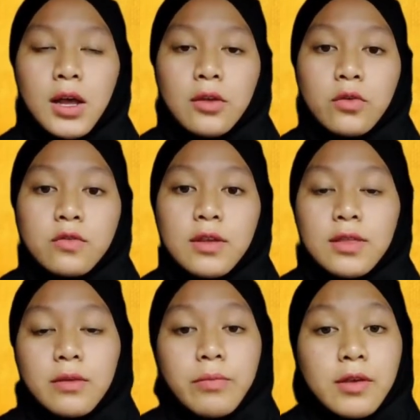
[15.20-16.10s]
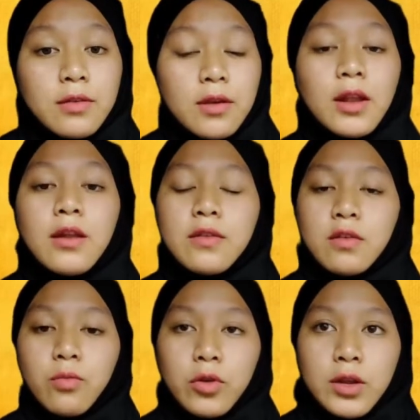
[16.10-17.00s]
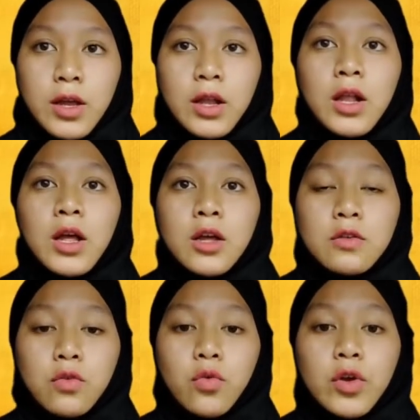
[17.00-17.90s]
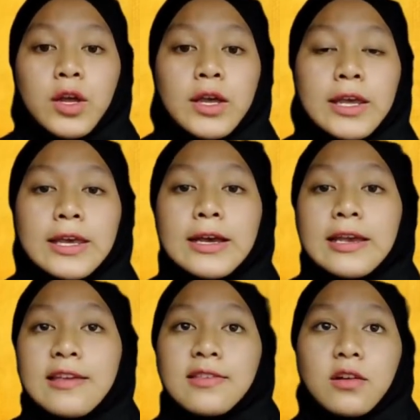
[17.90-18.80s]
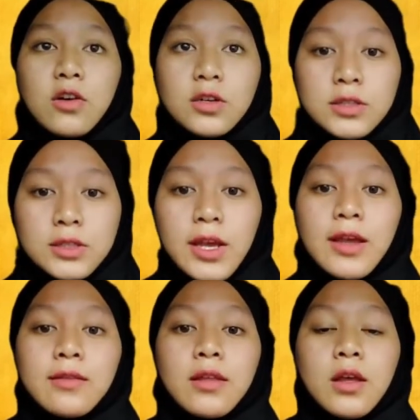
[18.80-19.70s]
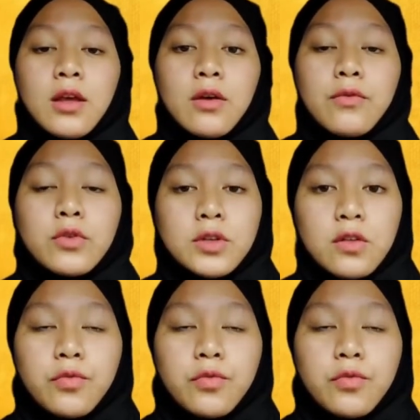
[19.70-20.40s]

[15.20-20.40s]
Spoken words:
using the best analysis model. So here is the content for this